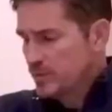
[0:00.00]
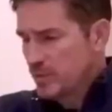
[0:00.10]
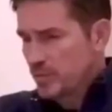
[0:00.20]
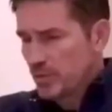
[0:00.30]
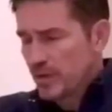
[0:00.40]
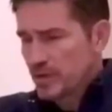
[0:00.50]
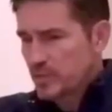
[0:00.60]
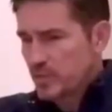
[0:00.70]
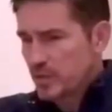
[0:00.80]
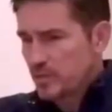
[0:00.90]
People
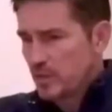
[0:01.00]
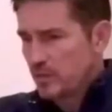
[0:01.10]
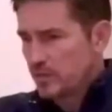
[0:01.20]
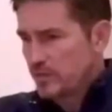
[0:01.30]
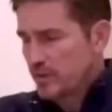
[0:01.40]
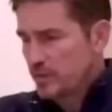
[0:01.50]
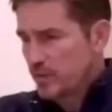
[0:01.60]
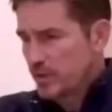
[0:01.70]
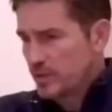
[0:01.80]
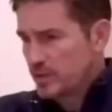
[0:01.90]
ask me about
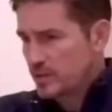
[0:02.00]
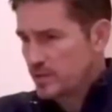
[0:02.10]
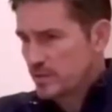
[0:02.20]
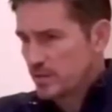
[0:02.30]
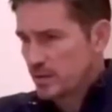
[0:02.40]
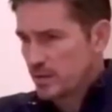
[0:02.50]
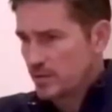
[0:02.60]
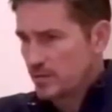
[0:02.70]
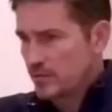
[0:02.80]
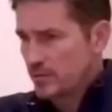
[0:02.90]
faith-based
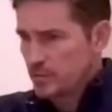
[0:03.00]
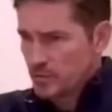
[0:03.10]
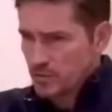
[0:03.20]
films. You